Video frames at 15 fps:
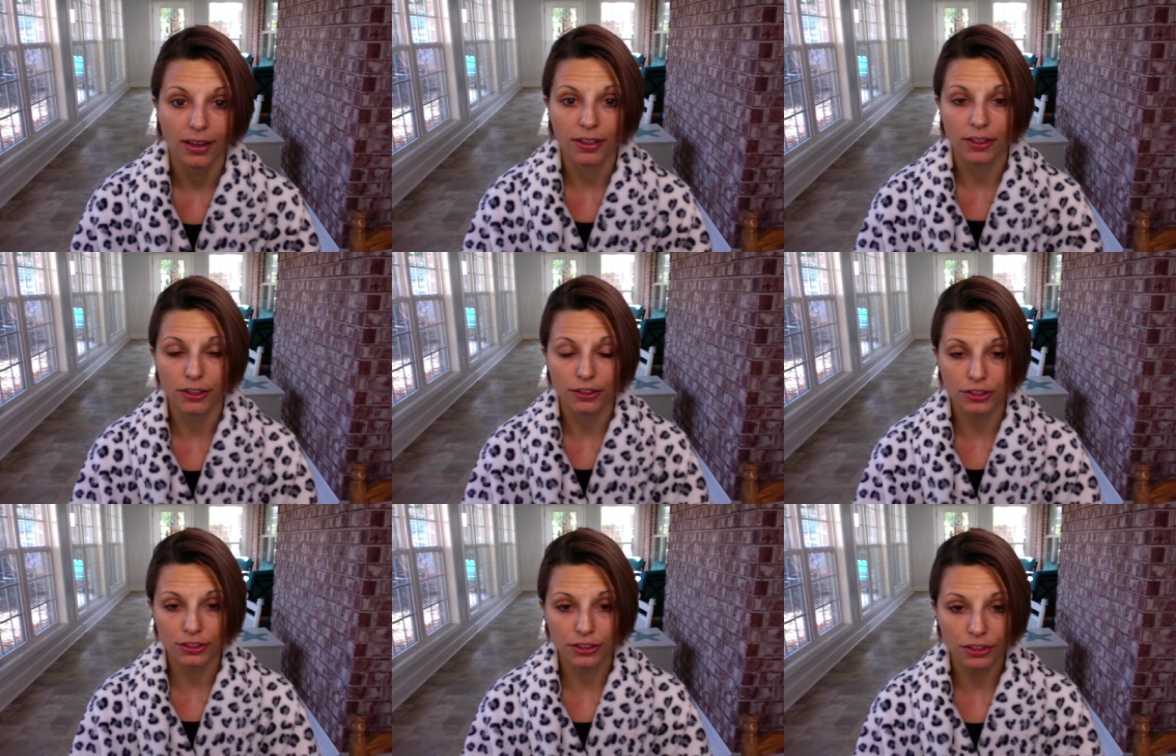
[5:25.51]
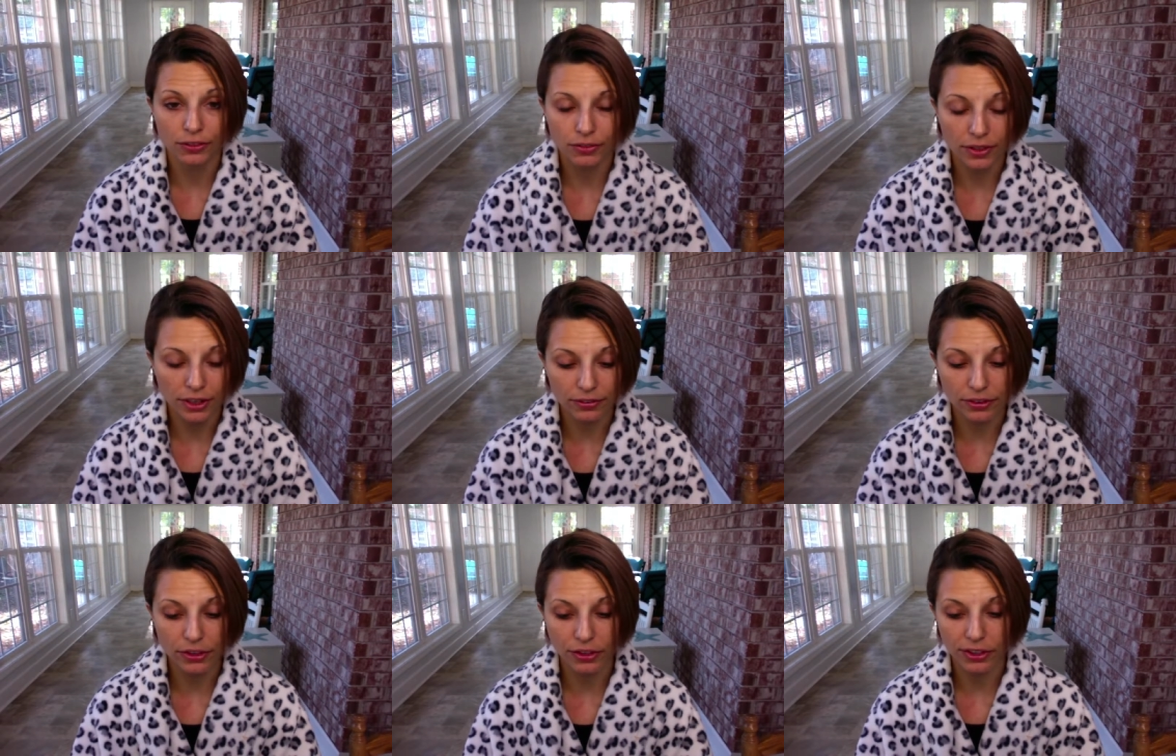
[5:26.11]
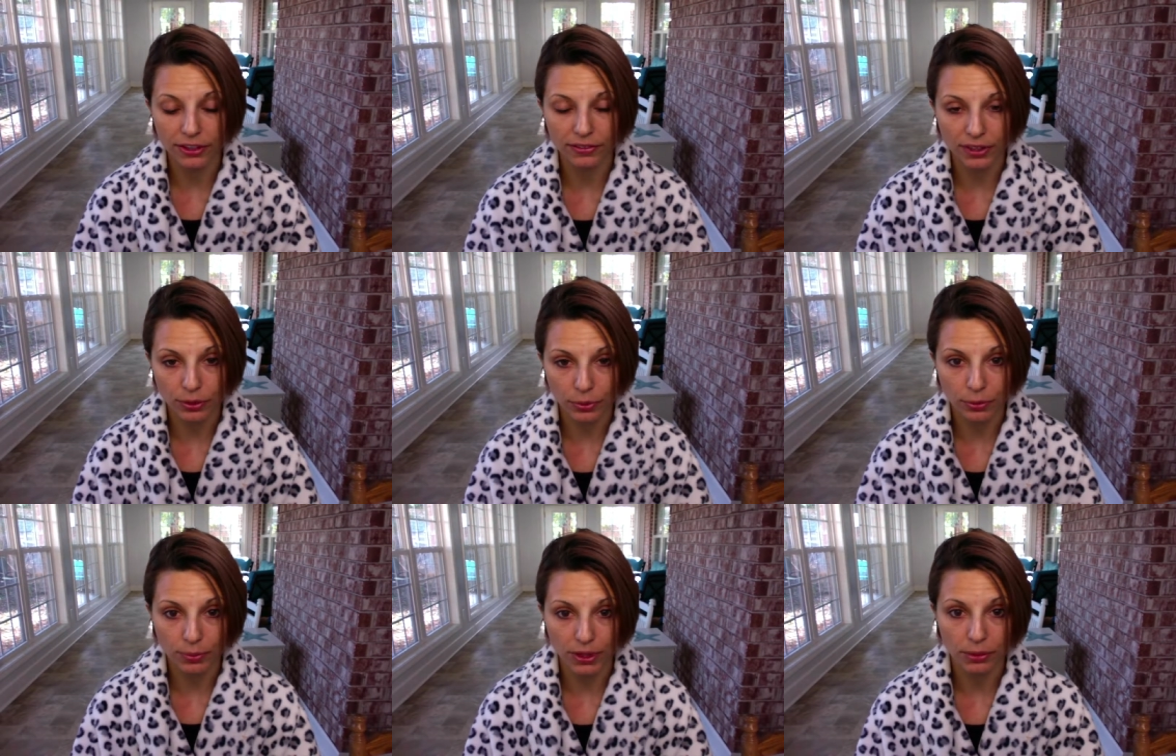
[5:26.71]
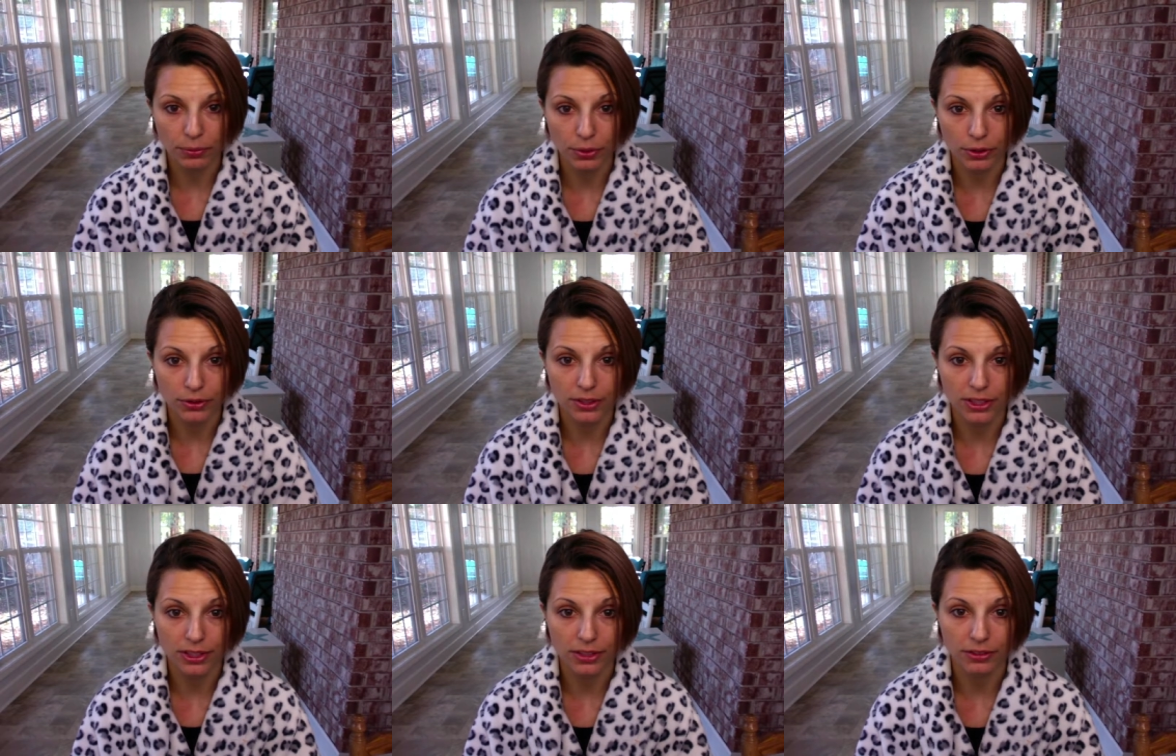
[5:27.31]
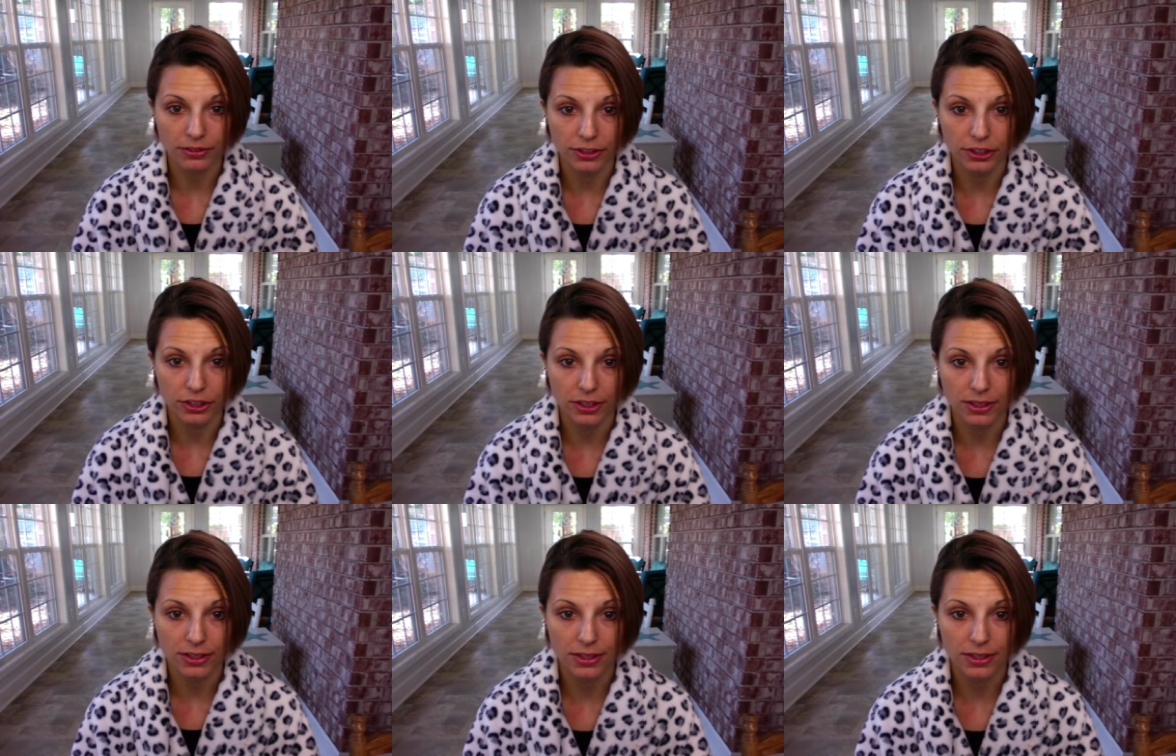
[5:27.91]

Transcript: You've never heard of anyone being protein deficient.